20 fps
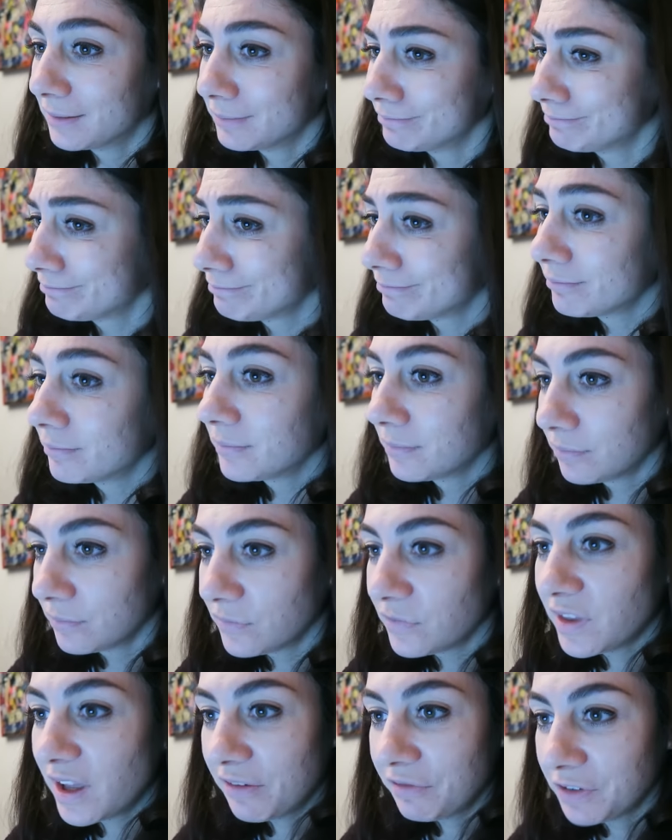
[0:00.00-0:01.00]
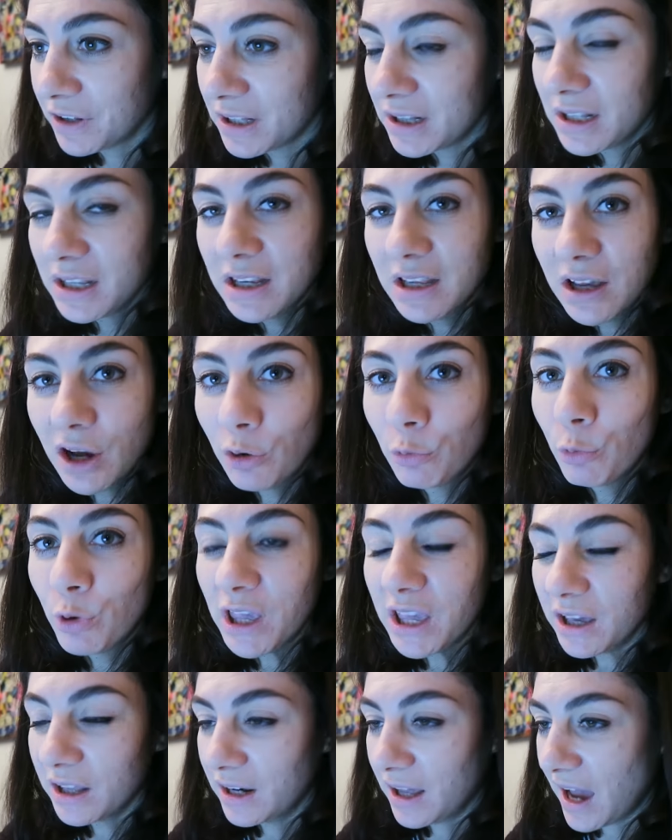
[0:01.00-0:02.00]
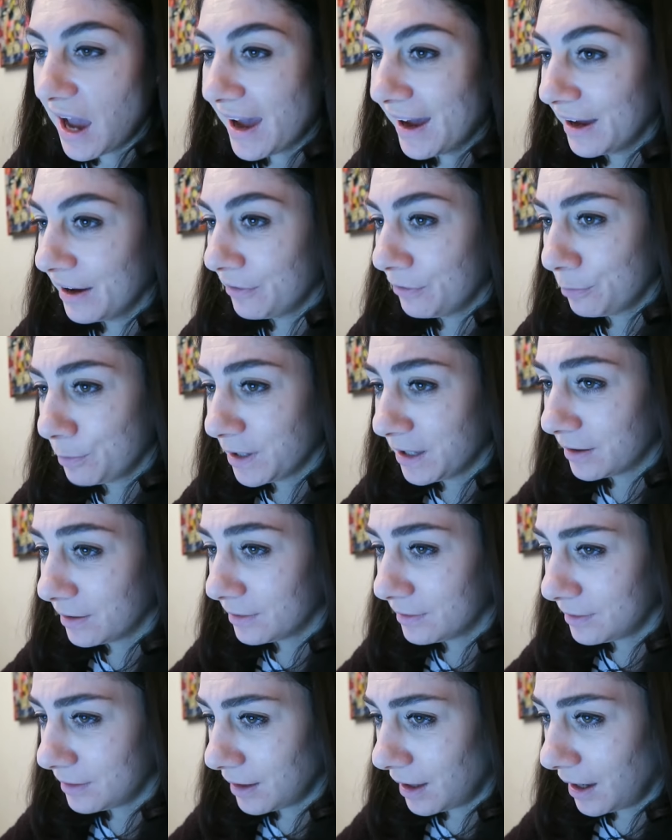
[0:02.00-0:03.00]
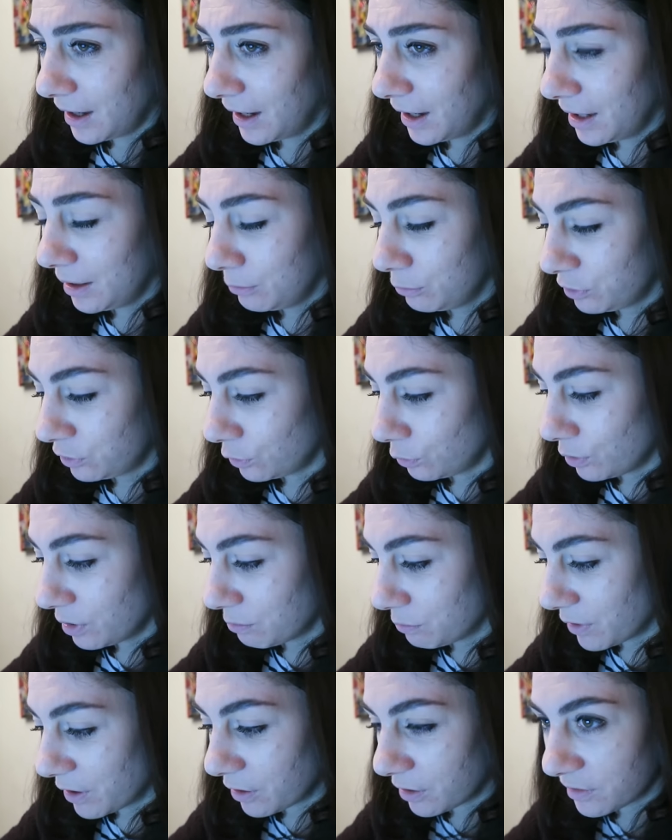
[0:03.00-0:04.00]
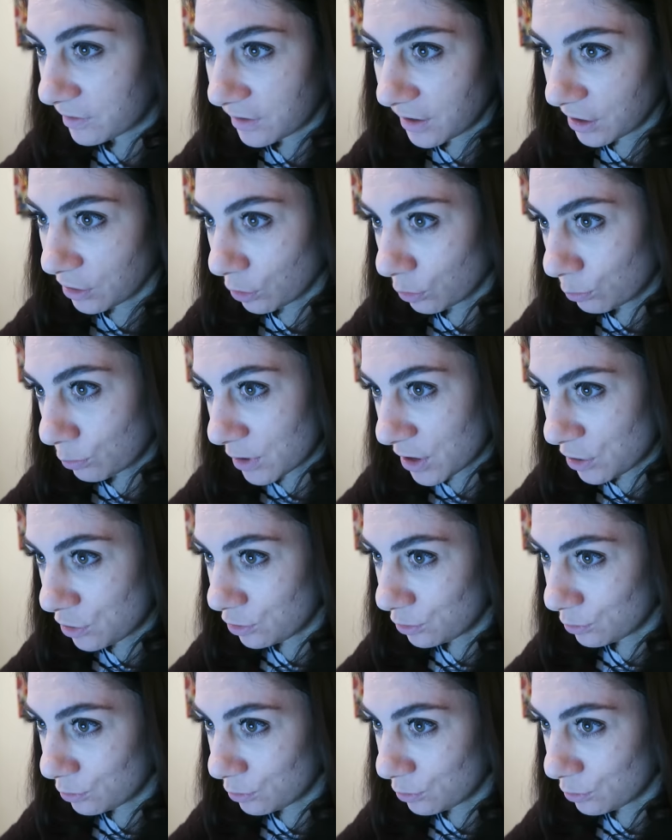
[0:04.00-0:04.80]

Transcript: definitely a week and a half because I am so embarrassed, I don't want to